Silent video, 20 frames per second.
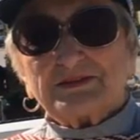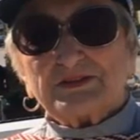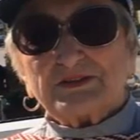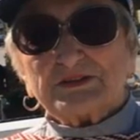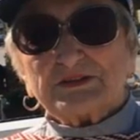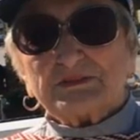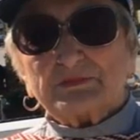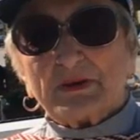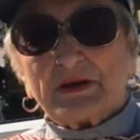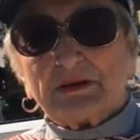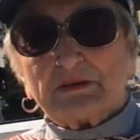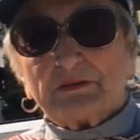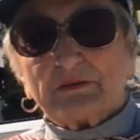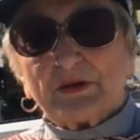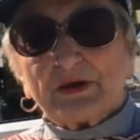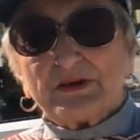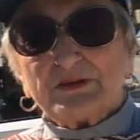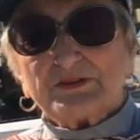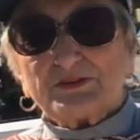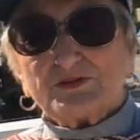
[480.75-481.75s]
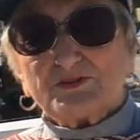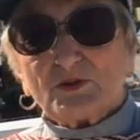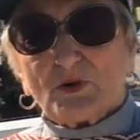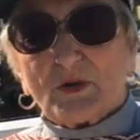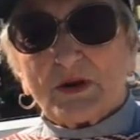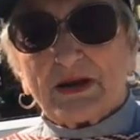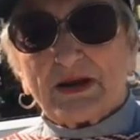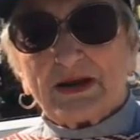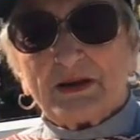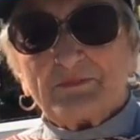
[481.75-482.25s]
it's just my greatest
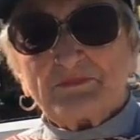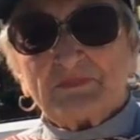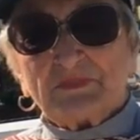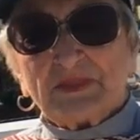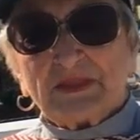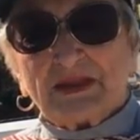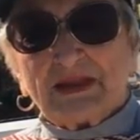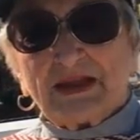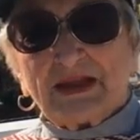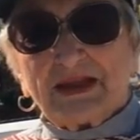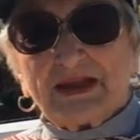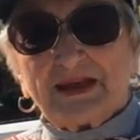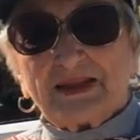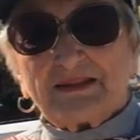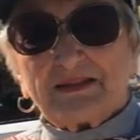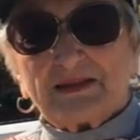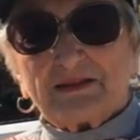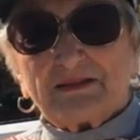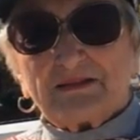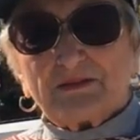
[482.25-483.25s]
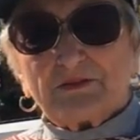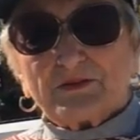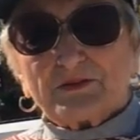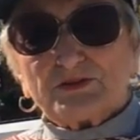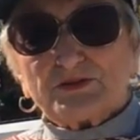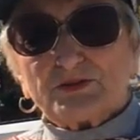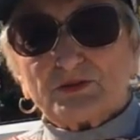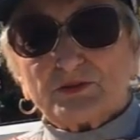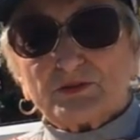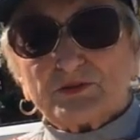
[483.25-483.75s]
joy. And the, their
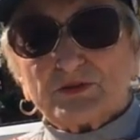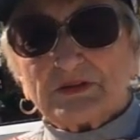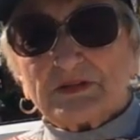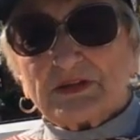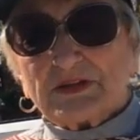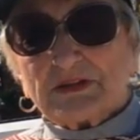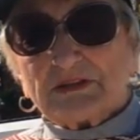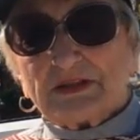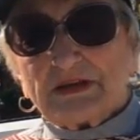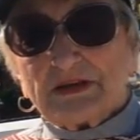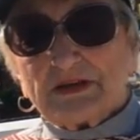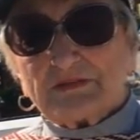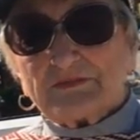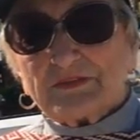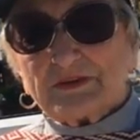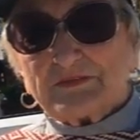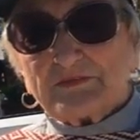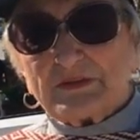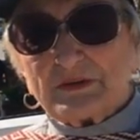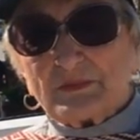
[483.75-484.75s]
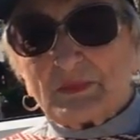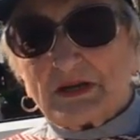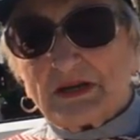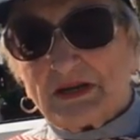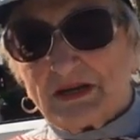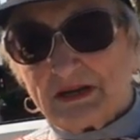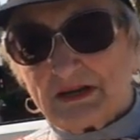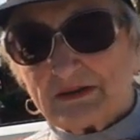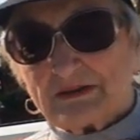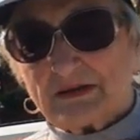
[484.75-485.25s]
children that they have given me,
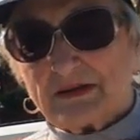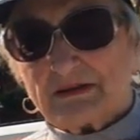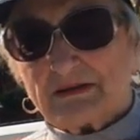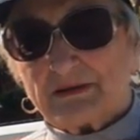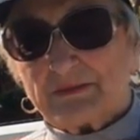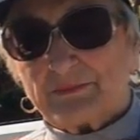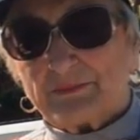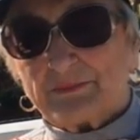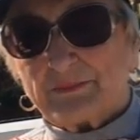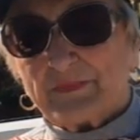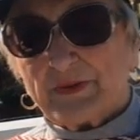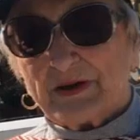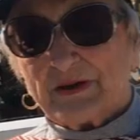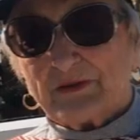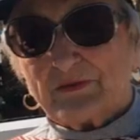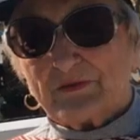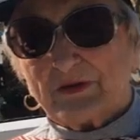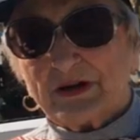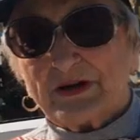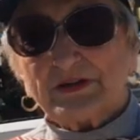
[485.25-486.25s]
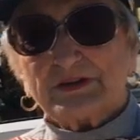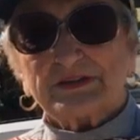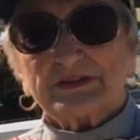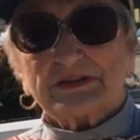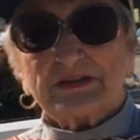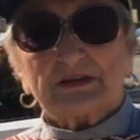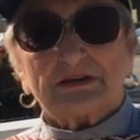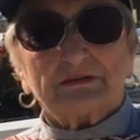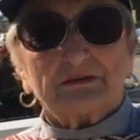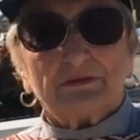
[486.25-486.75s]
my
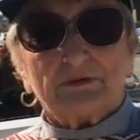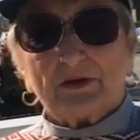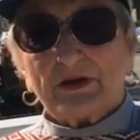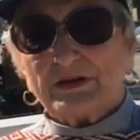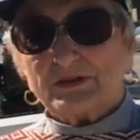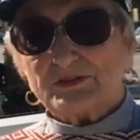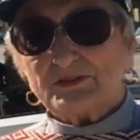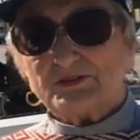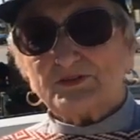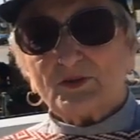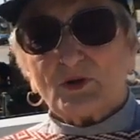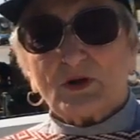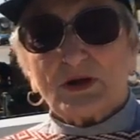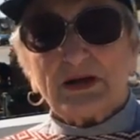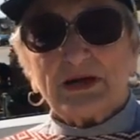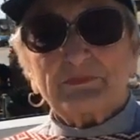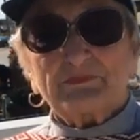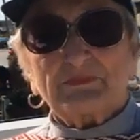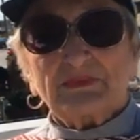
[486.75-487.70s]
greatest, greatest joy.